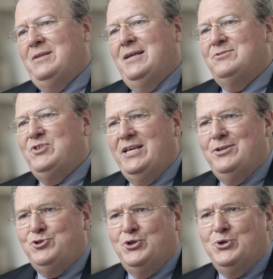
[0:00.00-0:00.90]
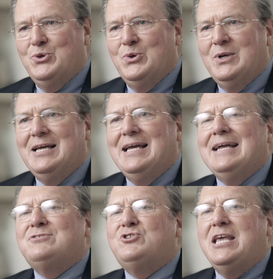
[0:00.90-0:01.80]
that is the issue.
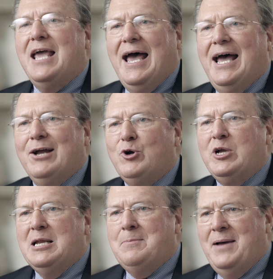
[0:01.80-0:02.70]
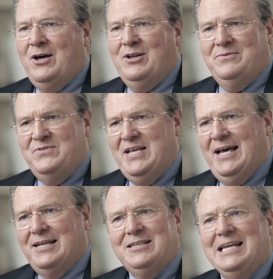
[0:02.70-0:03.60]
It's the aggregate amount of
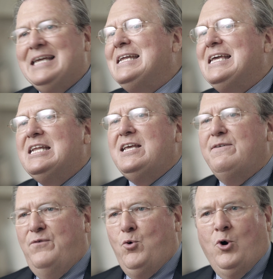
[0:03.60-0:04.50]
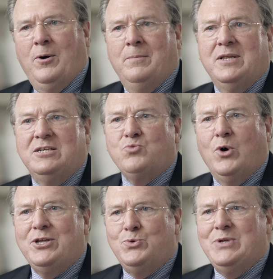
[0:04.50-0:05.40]
debt in any form that is
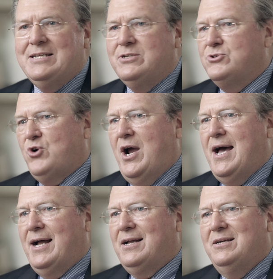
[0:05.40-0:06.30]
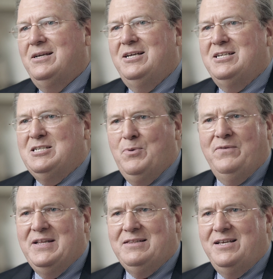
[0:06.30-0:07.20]
what you need to track to
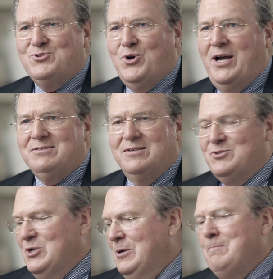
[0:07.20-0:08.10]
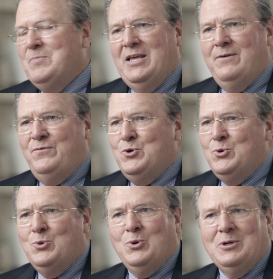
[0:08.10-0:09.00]
prevent these crises. If
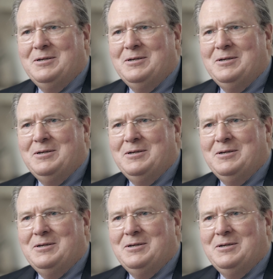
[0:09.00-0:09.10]
you